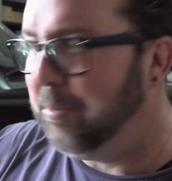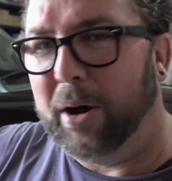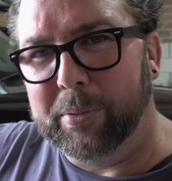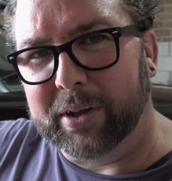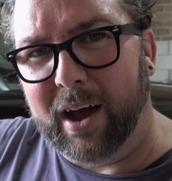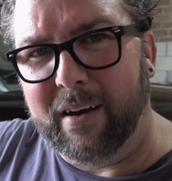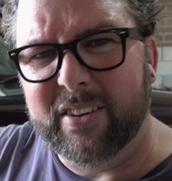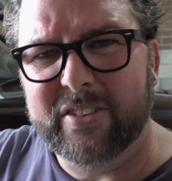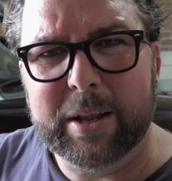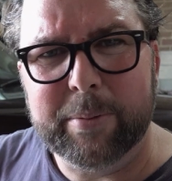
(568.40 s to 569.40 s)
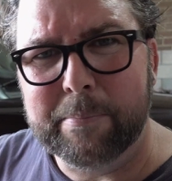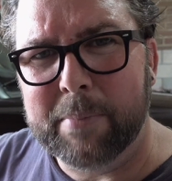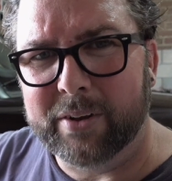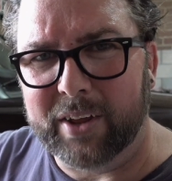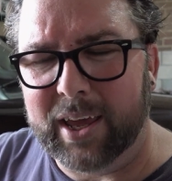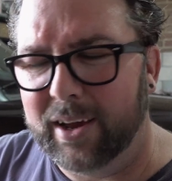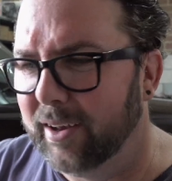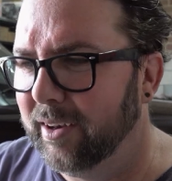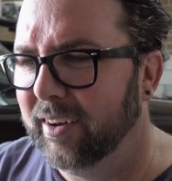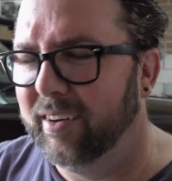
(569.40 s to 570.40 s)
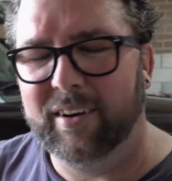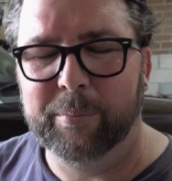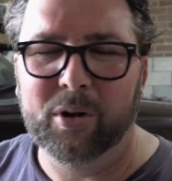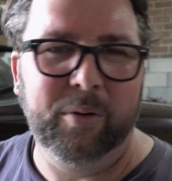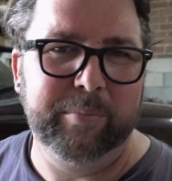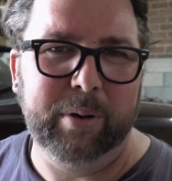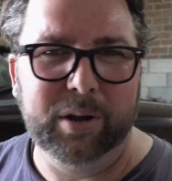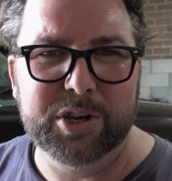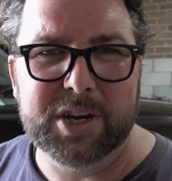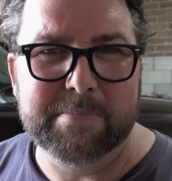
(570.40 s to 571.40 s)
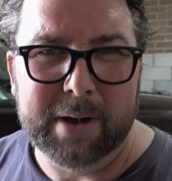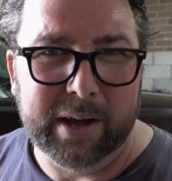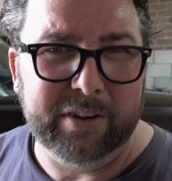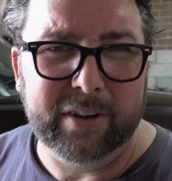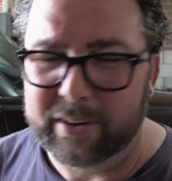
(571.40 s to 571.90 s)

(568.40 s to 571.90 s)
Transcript: bottom of the car, it's still a bit muddy, and I'm not polishing mud.